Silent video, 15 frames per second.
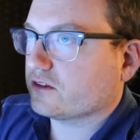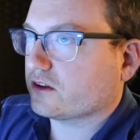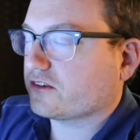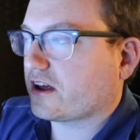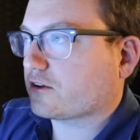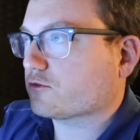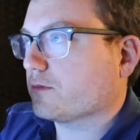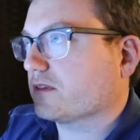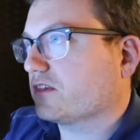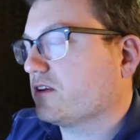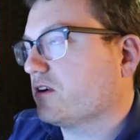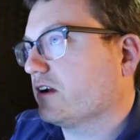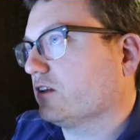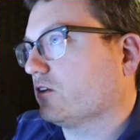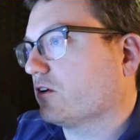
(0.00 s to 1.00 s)
attachment
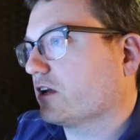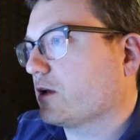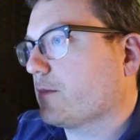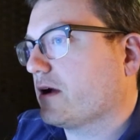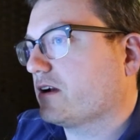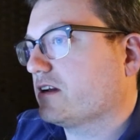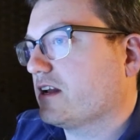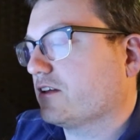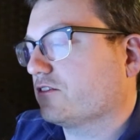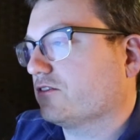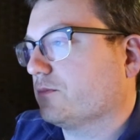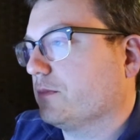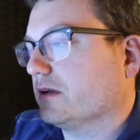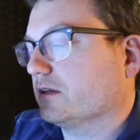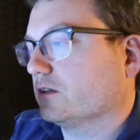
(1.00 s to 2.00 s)
theory, learning about it has
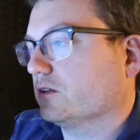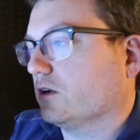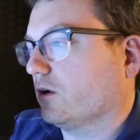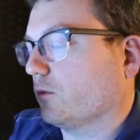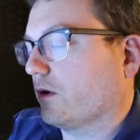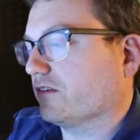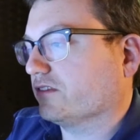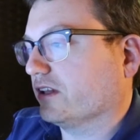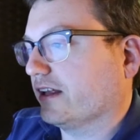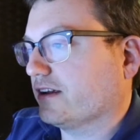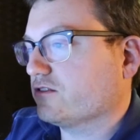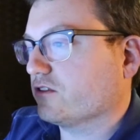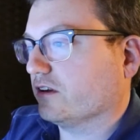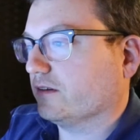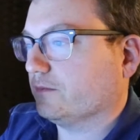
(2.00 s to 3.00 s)
been a
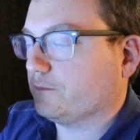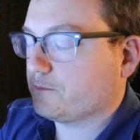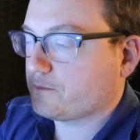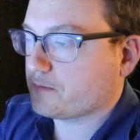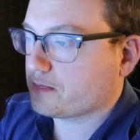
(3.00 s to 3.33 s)
revelation.